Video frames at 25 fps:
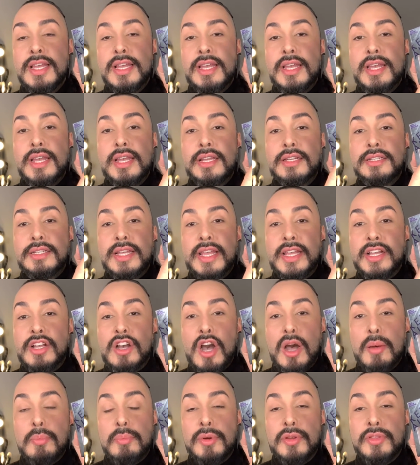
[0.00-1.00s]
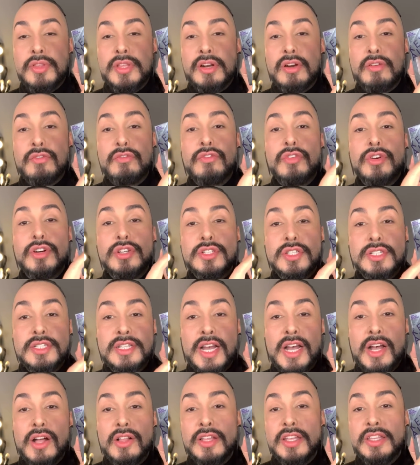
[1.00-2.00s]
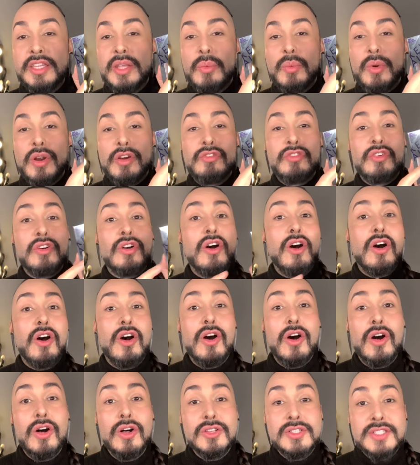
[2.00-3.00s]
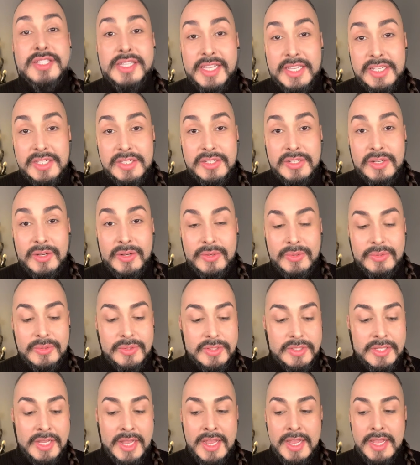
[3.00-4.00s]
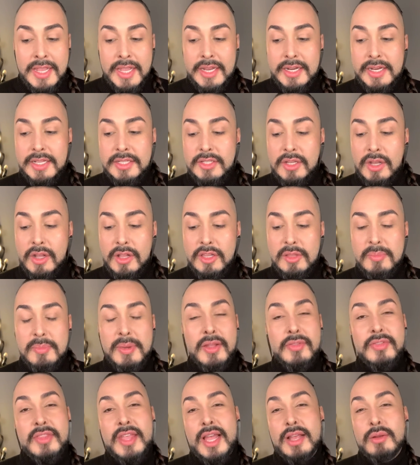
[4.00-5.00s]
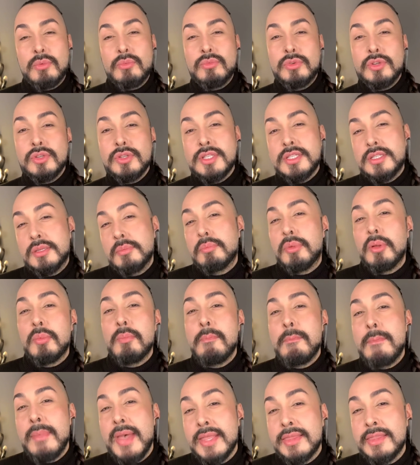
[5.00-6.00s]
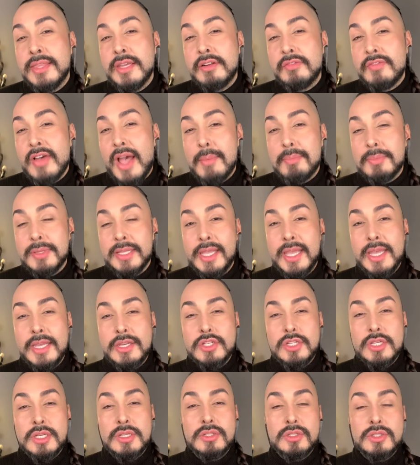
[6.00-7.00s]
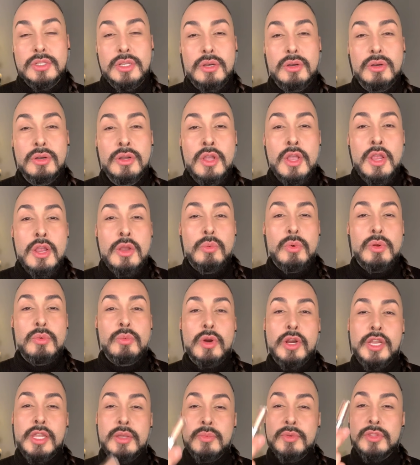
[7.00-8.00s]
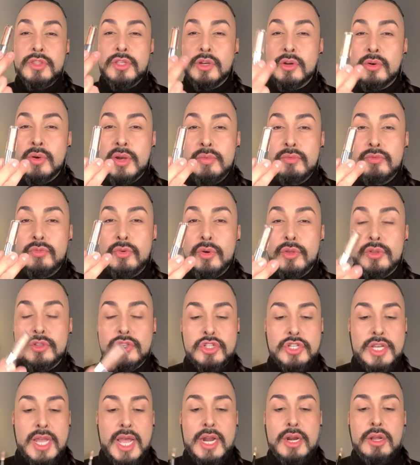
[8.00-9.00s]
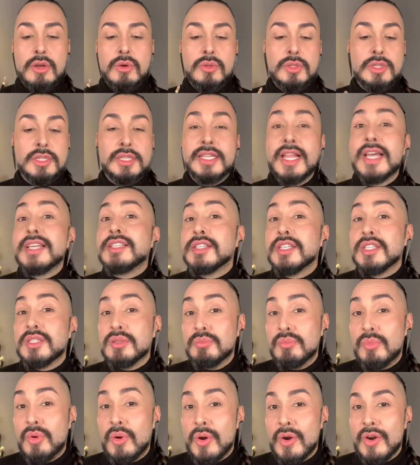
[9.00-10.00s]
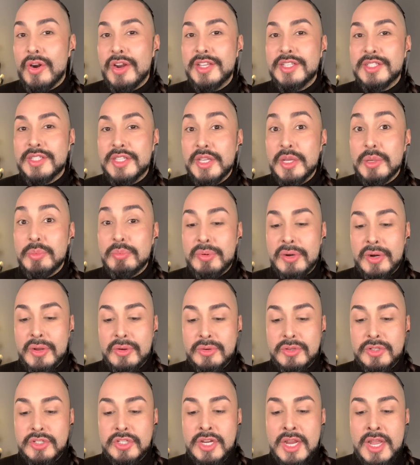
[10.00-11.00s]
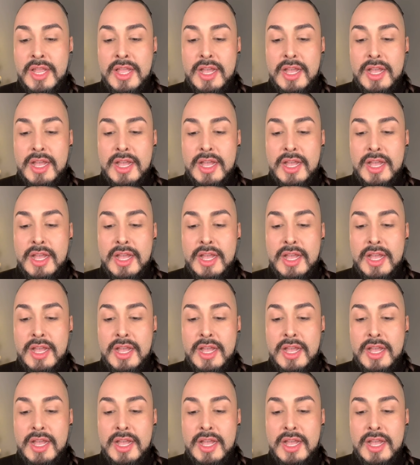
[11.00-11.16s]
and a copper that are versatile and they work for all skin tones. And it's all about that real simple method of application. So when working with a cream foil shadow, less is more is the approach.